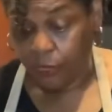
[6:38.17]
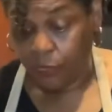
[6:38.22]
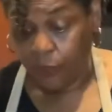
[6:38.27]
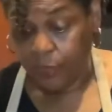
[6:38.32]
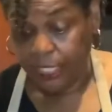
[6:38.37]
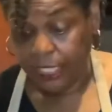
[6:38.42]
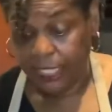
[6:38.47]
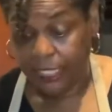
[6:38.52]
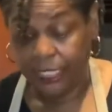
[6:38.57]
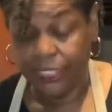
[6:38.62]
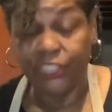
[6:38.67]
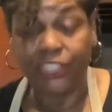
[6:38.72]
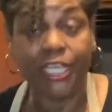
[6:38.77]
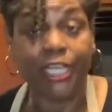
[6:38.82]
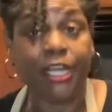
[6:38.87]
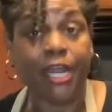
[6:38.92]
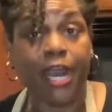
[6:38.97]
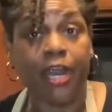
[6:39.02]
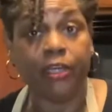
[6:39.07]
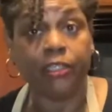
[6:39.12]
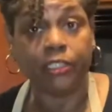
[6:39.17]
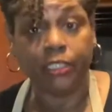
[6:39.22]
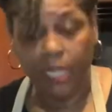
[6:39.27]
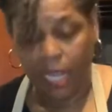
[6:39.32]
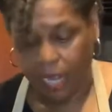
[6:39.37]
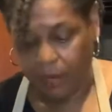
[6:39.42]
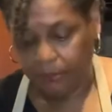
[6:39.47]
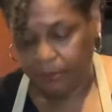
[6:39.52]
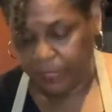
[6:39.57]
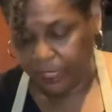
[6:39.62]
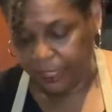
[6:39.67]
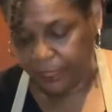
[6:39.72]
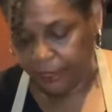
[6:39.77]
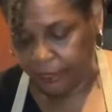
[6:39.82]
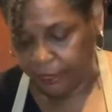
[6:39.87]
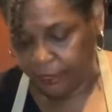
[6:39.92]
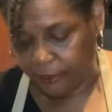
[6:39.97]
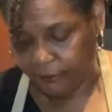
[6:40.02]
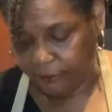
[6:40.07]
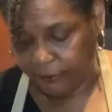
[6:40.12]
to go ahead and take our top
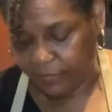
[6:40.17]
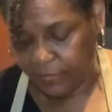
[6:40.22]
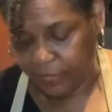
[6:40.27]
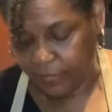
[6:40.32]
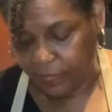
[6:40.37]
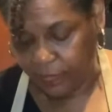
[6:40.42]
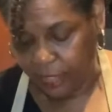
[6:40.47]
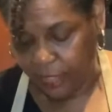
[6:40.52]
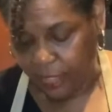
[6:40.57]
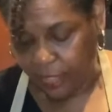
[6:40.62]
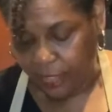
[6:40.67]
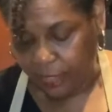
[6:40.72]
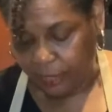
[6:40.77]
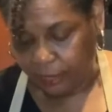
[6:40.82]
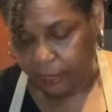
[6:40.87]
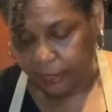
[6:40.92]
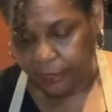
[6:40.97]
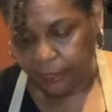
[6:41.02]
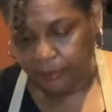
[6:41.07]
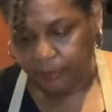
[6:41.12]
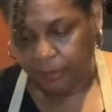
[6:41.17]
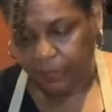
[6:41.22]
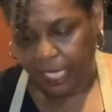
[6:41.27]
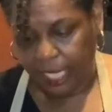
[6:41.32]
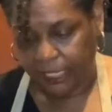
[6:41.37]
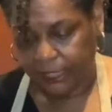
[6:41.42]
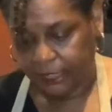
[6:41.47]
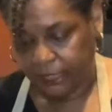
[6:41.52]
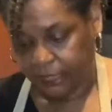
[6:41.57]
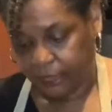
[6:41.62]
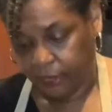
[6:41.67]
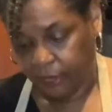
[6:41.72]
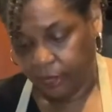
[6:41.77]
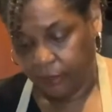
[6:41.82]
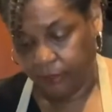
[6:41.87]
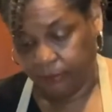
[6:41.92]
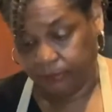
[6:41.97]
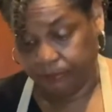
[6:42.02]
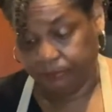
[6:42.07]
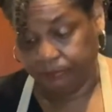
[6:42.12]
layer of the clear plastic
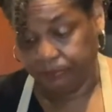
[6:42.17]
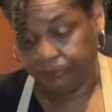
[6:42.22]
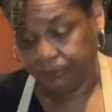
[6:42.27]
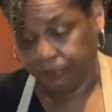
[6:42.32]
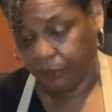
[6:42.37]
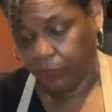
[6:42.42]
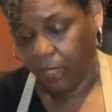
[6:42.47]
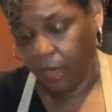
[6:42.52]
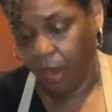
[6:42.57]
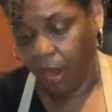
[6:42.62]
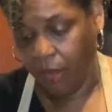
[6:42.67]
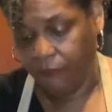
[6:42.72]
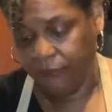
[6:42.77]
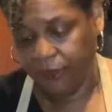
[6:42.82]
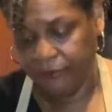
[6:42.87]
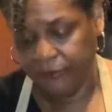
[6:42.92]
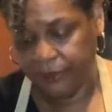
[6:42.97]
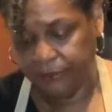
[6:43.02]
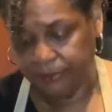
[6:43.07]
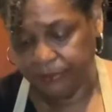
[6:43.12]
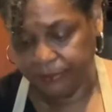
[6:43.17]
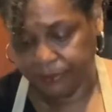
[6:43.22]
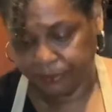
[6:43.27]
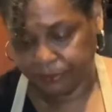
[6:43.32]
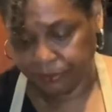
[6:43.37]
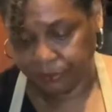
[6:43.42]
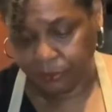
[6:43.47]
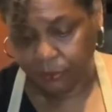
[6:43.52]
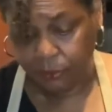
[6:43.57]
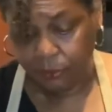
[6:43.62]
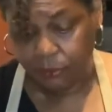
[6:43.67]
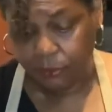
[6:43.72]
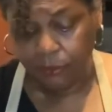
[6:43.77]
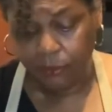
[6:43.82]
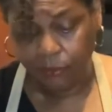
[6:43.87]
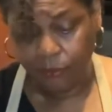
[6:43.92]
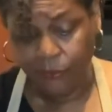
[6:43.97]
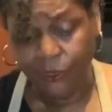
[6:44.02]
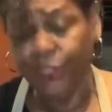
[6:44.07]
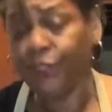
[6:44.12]
off of
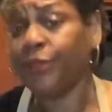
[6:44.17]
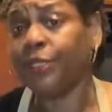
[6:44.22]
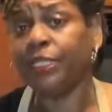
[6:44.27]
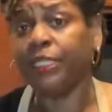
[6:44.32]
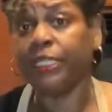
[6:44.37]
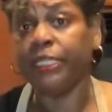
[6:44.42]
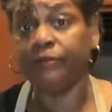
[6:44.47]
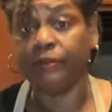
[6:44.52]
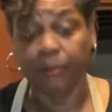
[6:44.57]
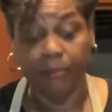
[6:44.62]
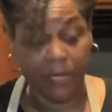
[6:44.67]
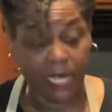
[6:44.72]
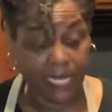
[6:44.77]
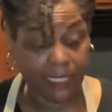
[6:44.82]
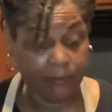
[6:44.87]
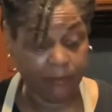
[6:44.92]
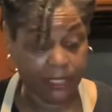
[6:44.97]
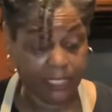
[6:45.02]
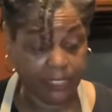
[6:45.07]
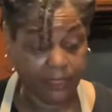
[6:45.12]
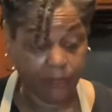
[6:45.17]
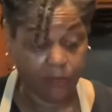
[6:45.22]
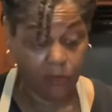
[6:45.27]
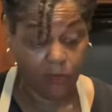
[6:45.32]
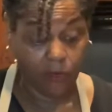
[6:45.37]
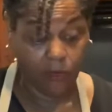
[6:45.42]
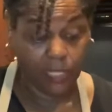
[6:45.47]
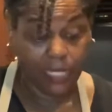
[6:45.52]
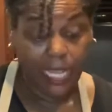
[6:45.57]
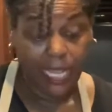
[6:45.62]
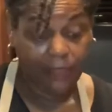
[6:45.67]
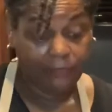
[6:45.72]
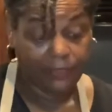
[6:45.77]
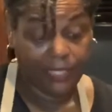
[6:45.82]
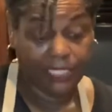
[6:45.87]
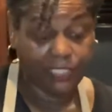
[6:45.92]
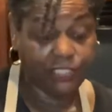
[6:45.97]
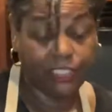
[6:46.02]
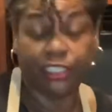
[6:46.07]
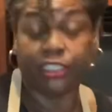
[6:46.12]
it. You can leave the bottom layer on.
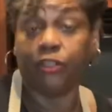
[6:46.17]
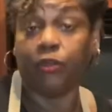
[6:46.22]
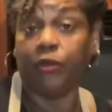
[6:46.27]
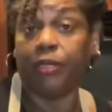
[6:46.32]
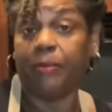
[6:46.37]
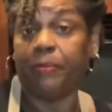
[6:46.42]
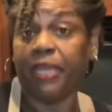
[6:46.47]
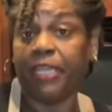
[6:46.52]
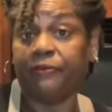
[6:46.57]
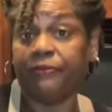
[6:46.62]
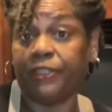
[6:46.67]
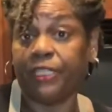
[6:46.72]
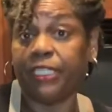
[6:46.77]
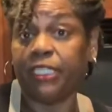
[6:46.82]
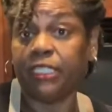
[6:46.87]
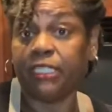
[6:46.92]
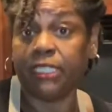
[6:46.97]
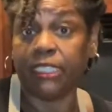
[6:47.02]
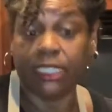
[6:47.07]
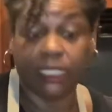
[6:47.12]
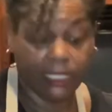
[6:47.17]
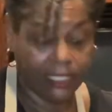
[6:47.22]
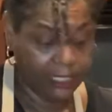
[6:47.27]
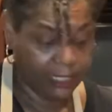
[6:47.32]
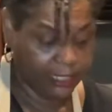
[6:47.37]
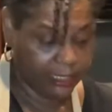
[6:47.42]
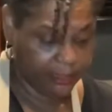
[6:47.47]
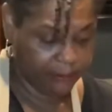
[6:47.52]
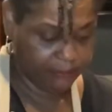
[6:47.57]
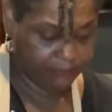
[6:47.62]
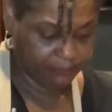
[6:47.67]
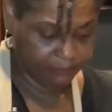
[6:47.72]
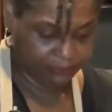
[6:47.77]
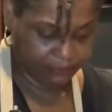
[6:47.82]
That's just going to make for easy cleanup.